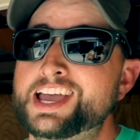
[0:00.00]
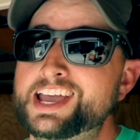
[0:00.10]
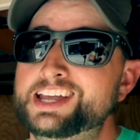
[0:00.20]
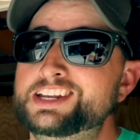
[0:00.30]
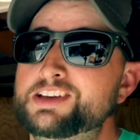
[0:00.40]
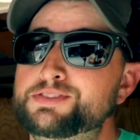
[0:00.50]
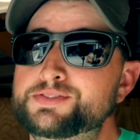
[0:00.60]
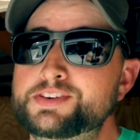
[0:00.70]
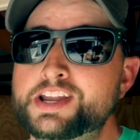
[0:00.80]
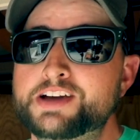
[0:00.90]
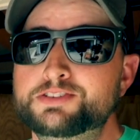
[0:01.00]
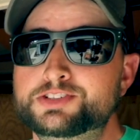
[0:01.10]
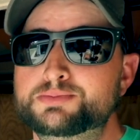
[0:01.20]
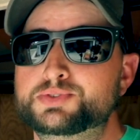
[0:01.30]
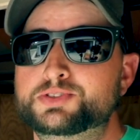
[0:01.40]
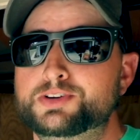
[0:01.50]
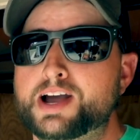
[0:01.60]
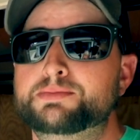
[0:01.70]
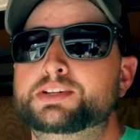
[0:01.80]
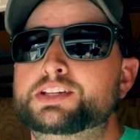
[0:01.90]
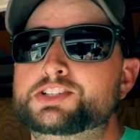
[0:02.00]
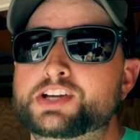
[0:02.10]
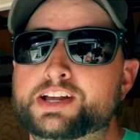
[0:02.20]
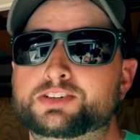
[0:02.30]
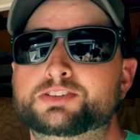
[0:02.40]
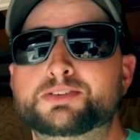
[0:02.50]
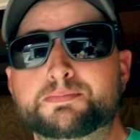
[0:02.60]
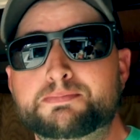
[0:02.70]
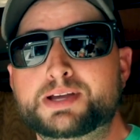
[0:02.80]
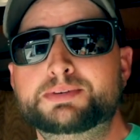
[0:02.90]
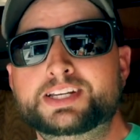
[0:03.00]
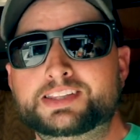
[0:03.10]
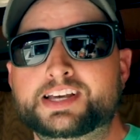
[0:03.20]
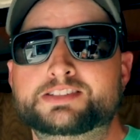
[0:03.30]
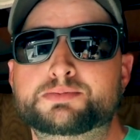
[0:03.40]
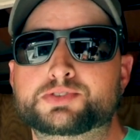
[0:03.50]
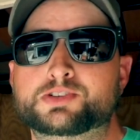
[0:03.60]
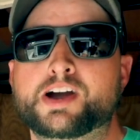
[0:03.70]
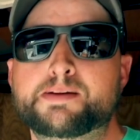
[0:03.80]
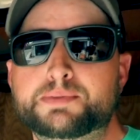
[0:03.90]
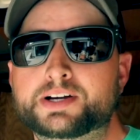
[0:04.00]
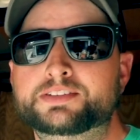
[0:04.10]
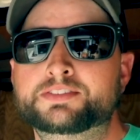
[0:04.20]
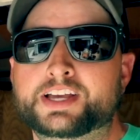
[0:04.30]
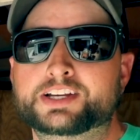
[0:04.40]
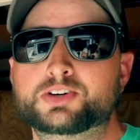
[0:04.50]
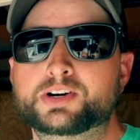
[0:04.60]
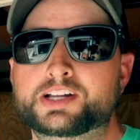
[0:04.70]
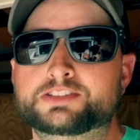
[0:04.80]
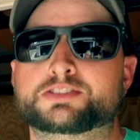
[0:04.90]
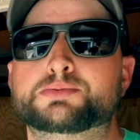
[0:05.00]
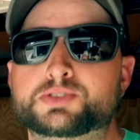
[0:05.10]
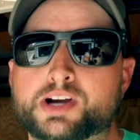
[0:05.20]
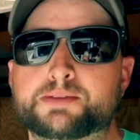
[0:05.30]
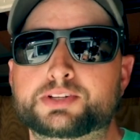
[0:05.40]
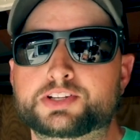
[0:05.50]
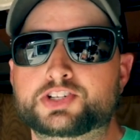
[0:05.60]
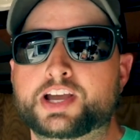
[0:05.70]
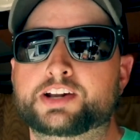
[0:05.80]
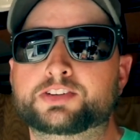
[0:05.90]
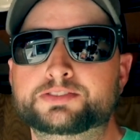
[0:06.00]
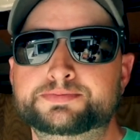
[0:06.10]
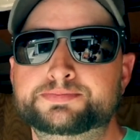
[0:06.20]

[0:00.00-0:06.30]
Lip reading: And if you've never subscribed to the channel, maybe hit that subscribe button and go ahead and subscribe to the channel.